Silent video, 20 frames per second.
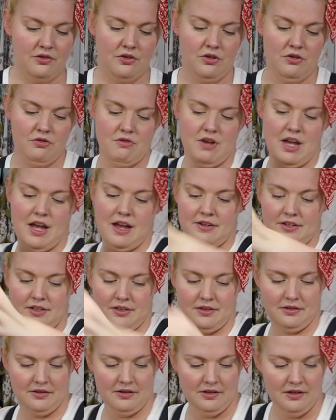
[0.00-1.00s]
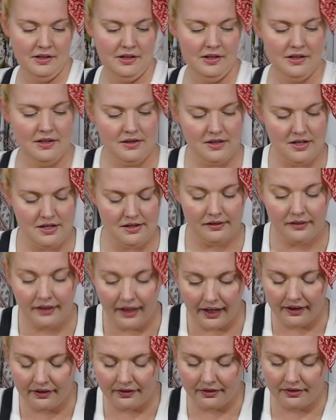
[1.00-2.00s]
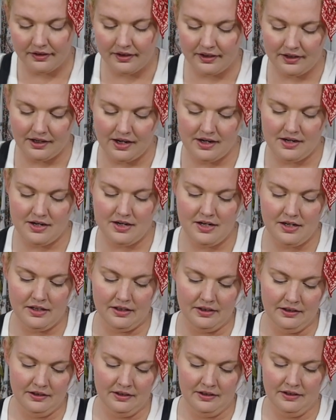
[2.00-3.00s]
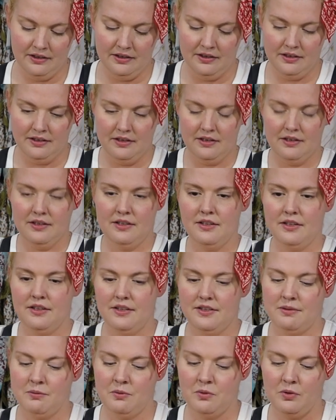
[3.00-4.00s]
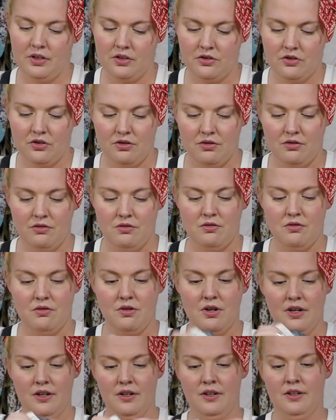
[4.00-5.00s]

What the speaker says: to get the length that I need is I'm going to,